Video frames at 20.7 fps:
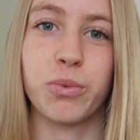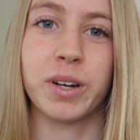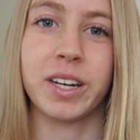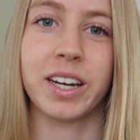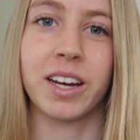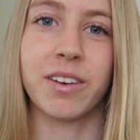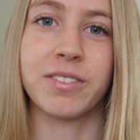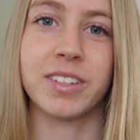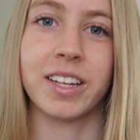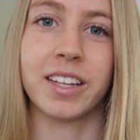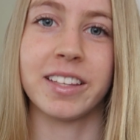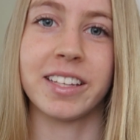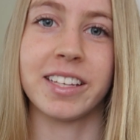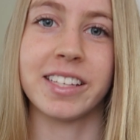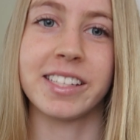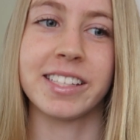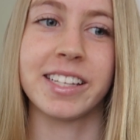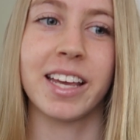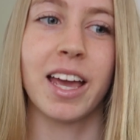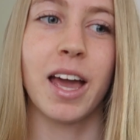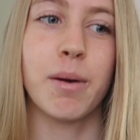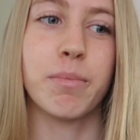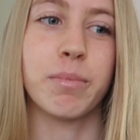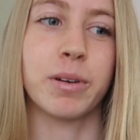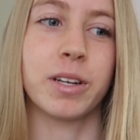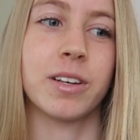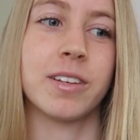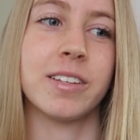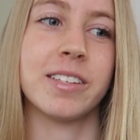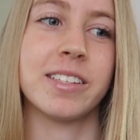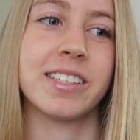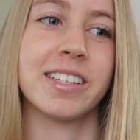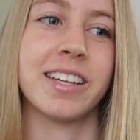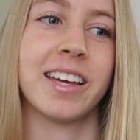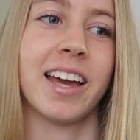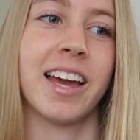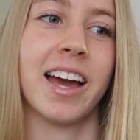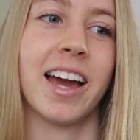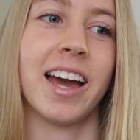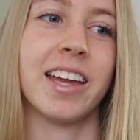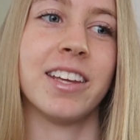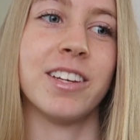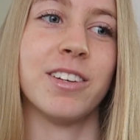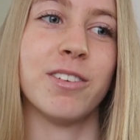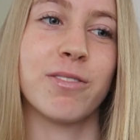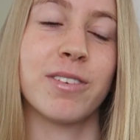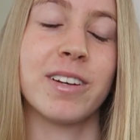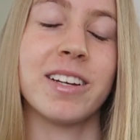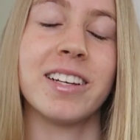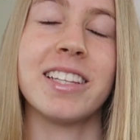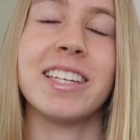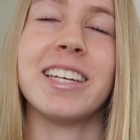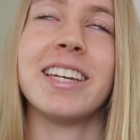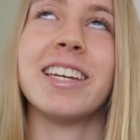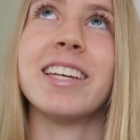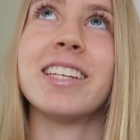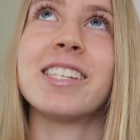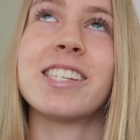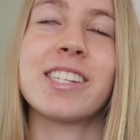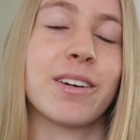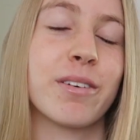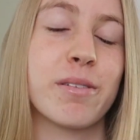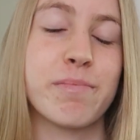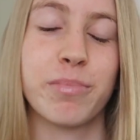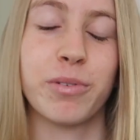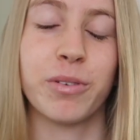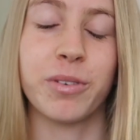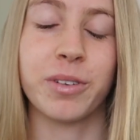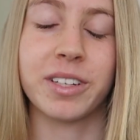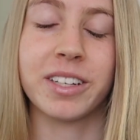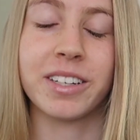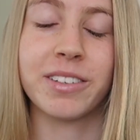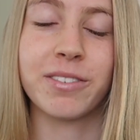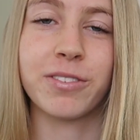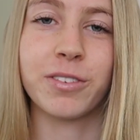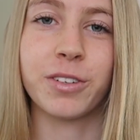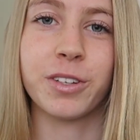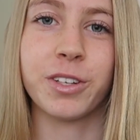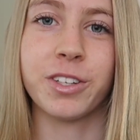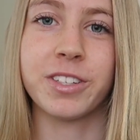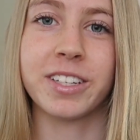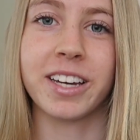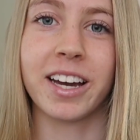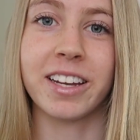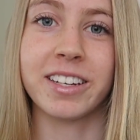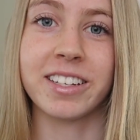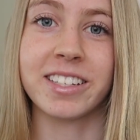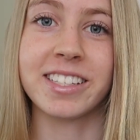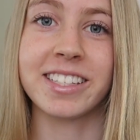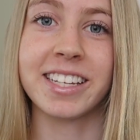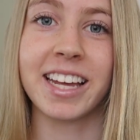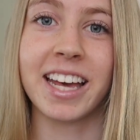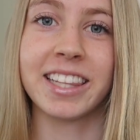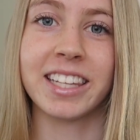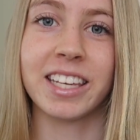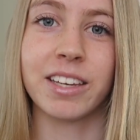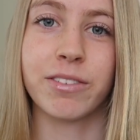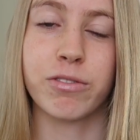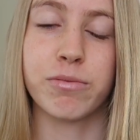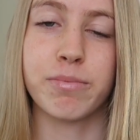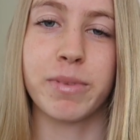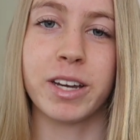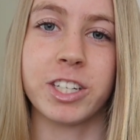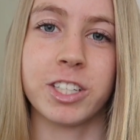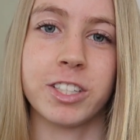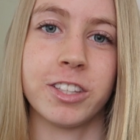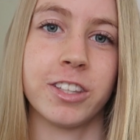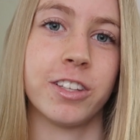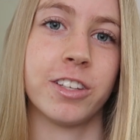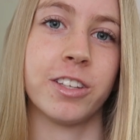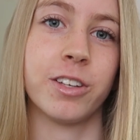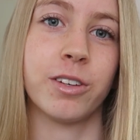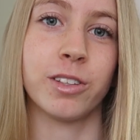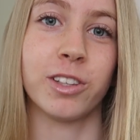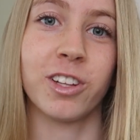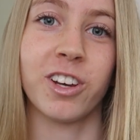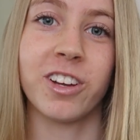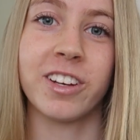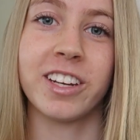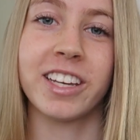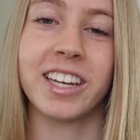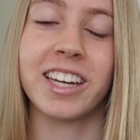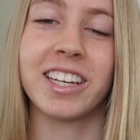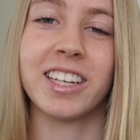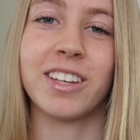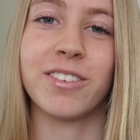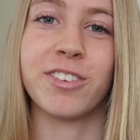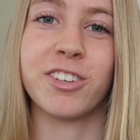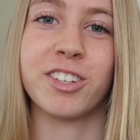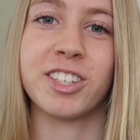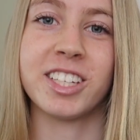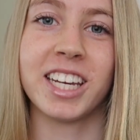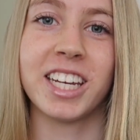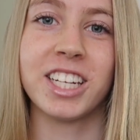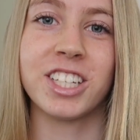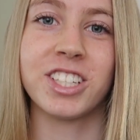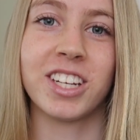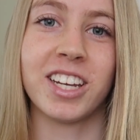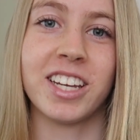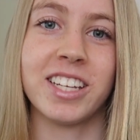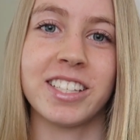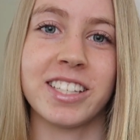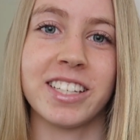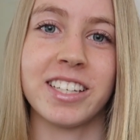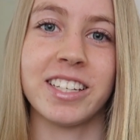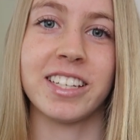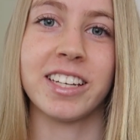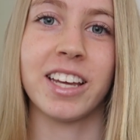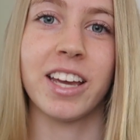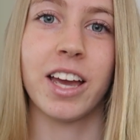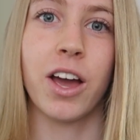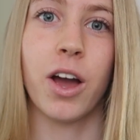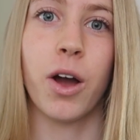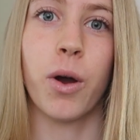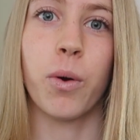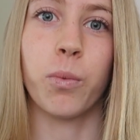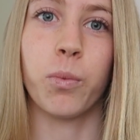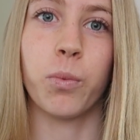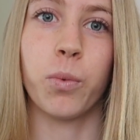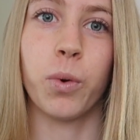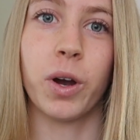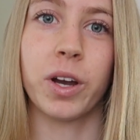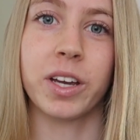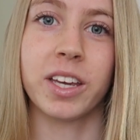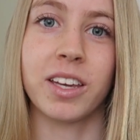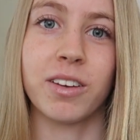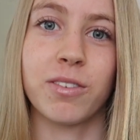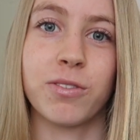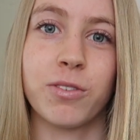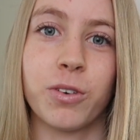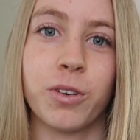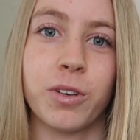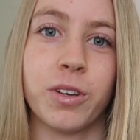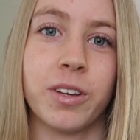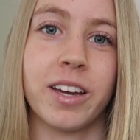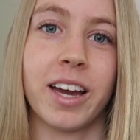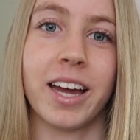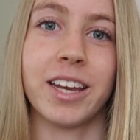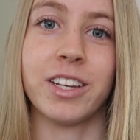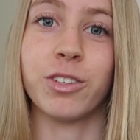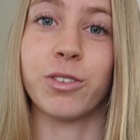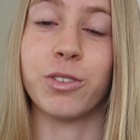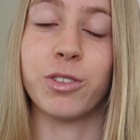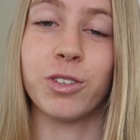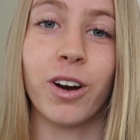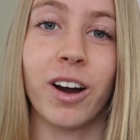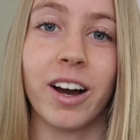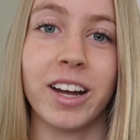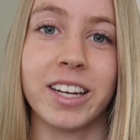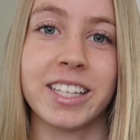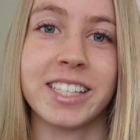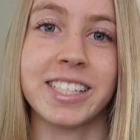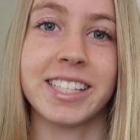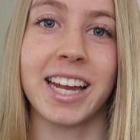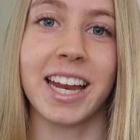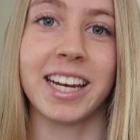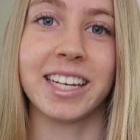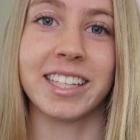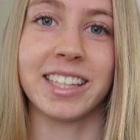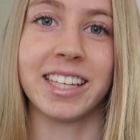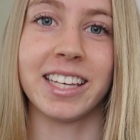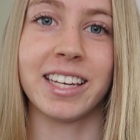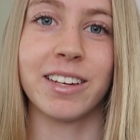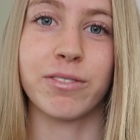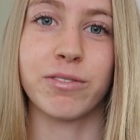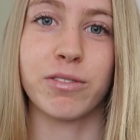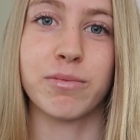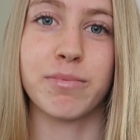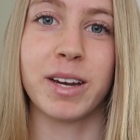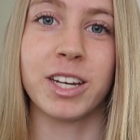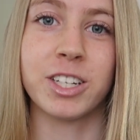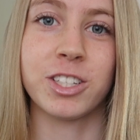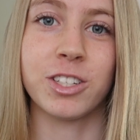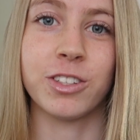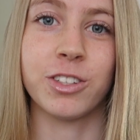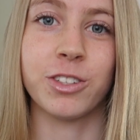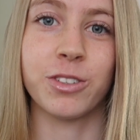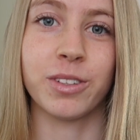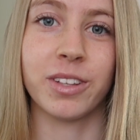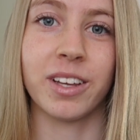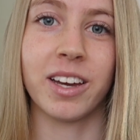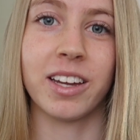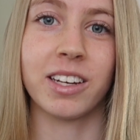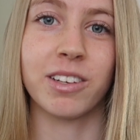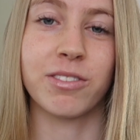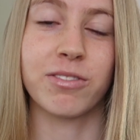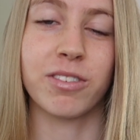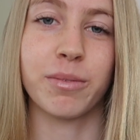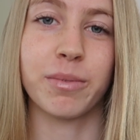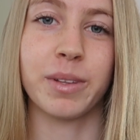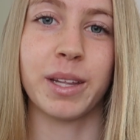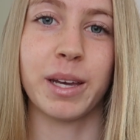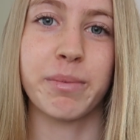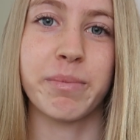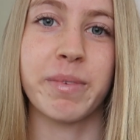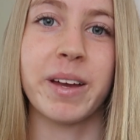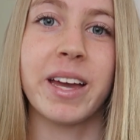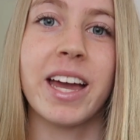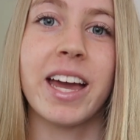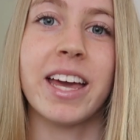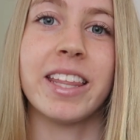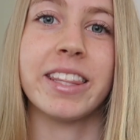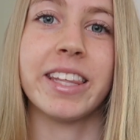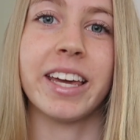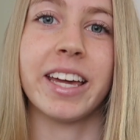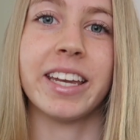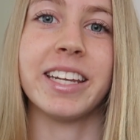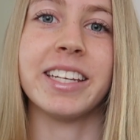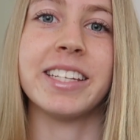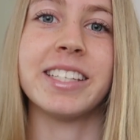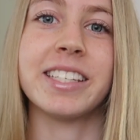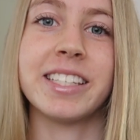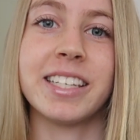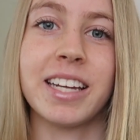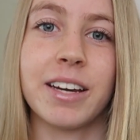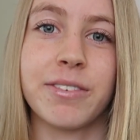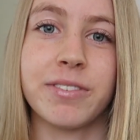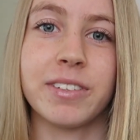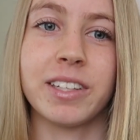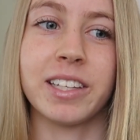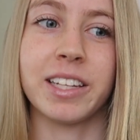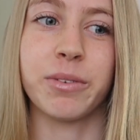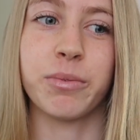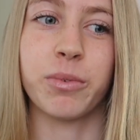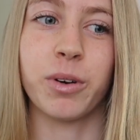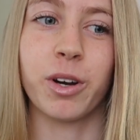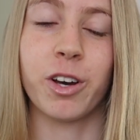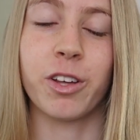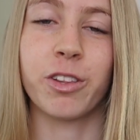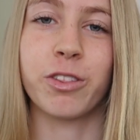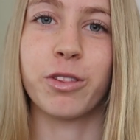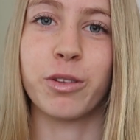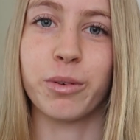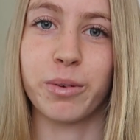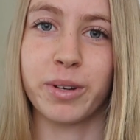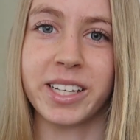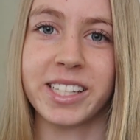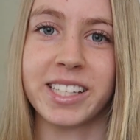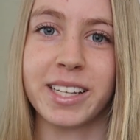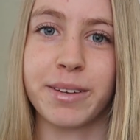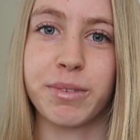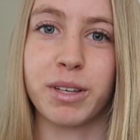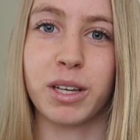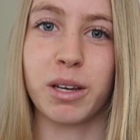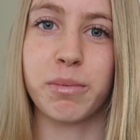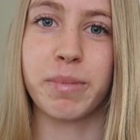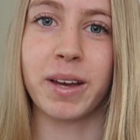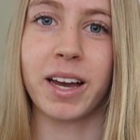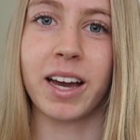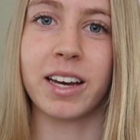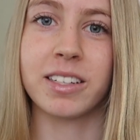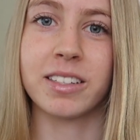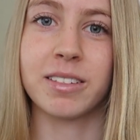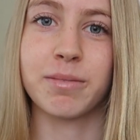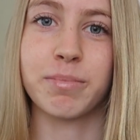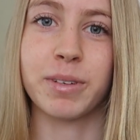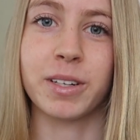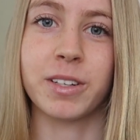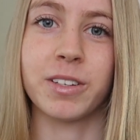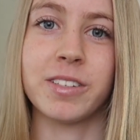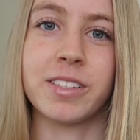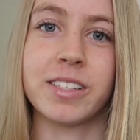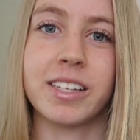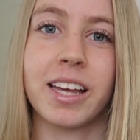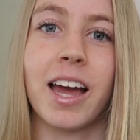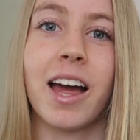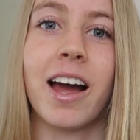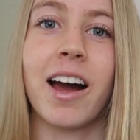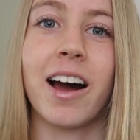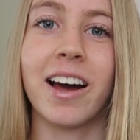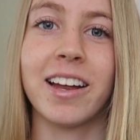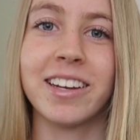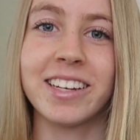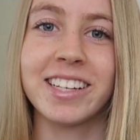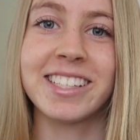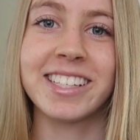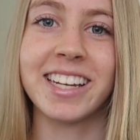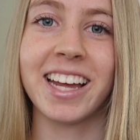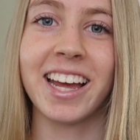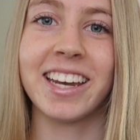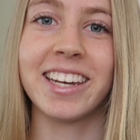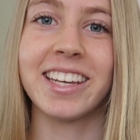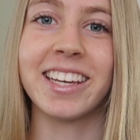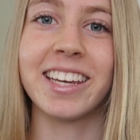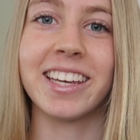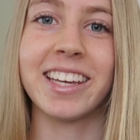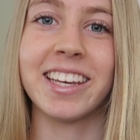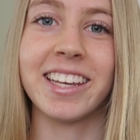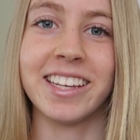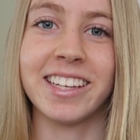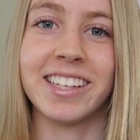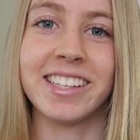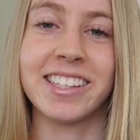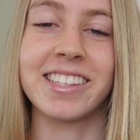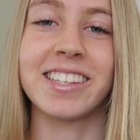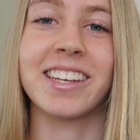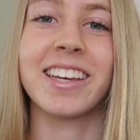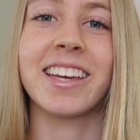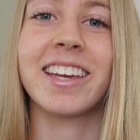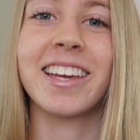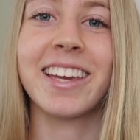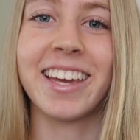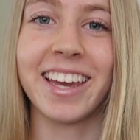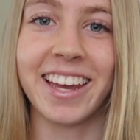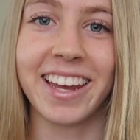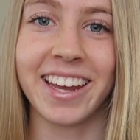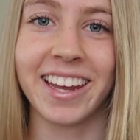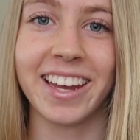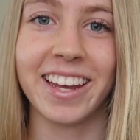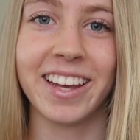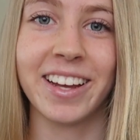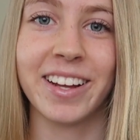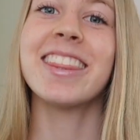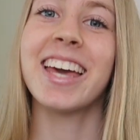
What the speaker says: when I've done this, because it's so important for you to understand the information that you're learning. And if your teacher isn't working for you and you're not understanding the information you're learning from them, then it's definitely worth doing something about it, because understanding is key.